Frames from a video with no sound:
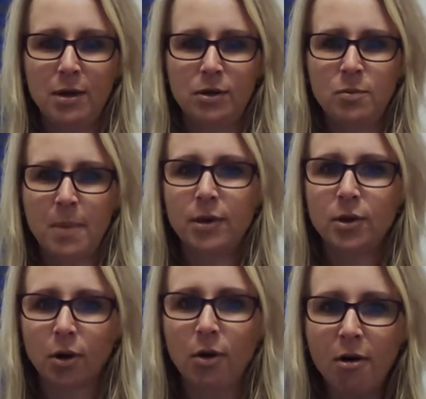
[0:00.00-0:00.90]
you make
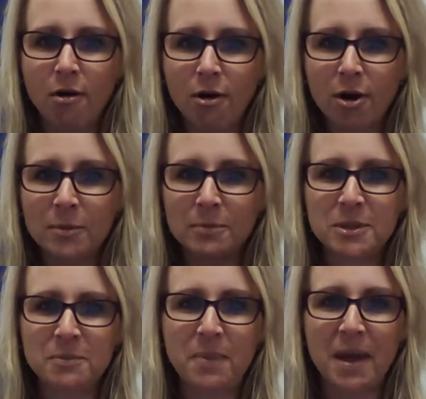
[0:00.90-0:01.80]
your
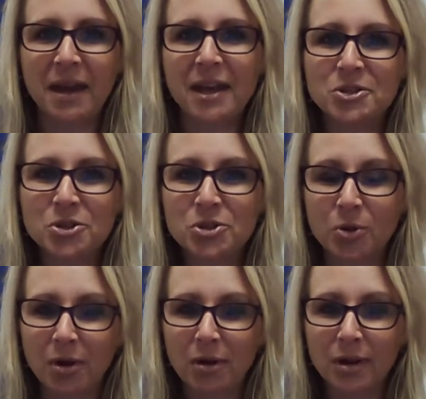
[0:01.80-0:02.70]
arms big and
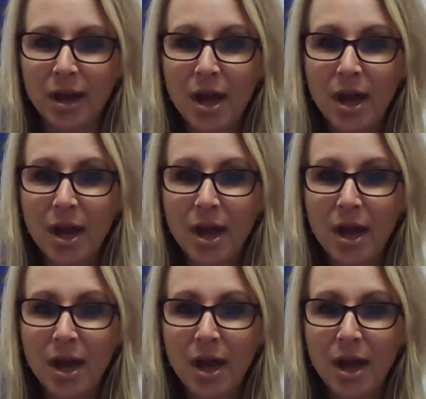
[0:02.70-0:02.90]
strong.